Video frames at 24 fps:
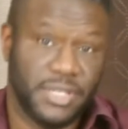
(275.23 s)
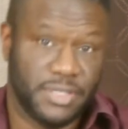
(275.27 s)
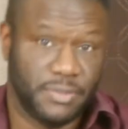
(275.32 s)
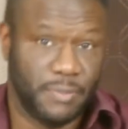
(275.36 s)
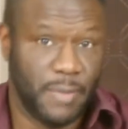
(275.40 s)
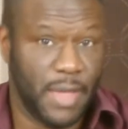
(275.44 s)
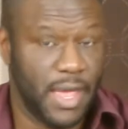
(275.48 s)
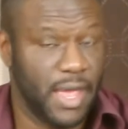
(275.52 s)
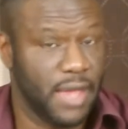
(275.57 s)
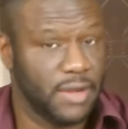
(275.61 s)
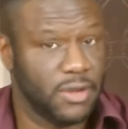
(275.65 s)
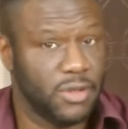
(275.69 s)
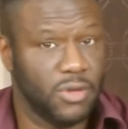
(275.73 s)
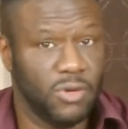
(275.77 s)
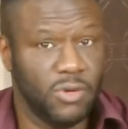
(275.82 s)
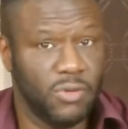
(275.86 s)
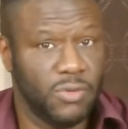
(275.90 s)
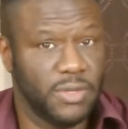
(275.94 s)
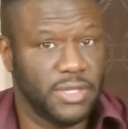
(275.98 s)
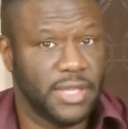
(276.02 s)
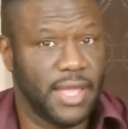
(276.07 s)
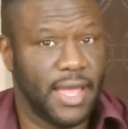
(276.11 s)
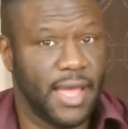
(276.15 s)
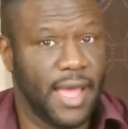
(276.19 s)
is mad
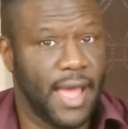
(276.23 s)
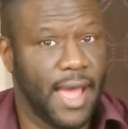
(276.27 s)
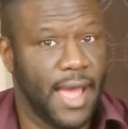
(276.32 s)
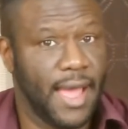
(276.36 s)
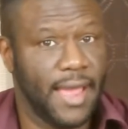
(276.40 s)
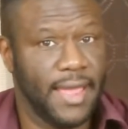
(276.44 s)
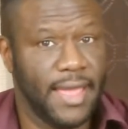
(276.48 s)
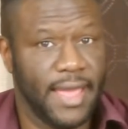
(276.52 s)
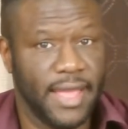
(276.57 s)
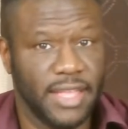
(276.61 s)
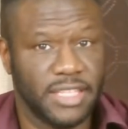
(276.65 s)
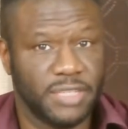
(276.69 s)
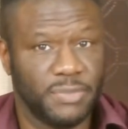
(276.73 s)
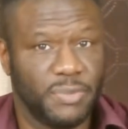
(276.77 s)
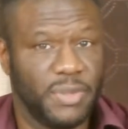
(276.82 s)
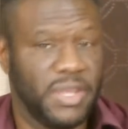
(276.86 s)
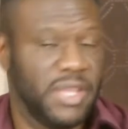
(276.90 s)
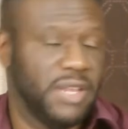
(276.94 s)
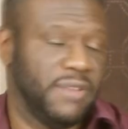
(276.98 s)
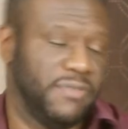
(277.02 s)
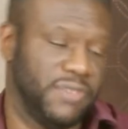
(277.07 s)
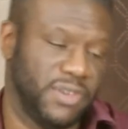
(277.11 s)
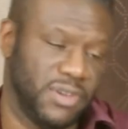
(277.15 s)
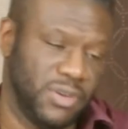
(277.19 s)
cool with that high head
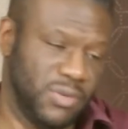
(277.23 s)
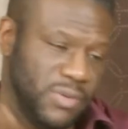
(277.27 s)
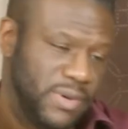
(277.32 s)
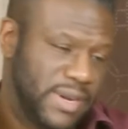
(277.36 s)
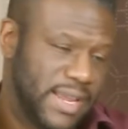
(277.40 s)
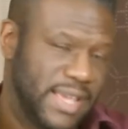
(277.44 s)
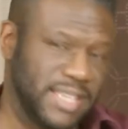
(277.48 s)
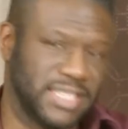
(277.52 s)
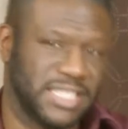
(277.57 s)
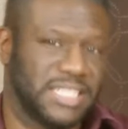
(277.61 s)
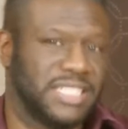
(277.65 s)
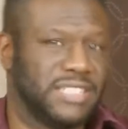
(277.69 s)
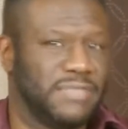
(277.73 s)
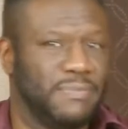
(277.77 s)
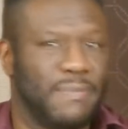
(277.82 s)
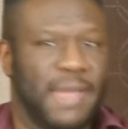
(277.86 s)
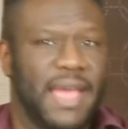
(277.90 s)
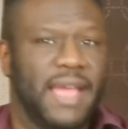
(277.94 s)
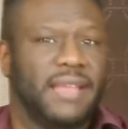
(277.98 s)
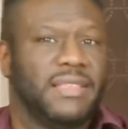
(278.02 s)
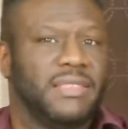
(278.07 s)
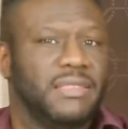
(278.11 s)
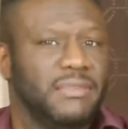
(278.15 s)
speed. If you're doing that smack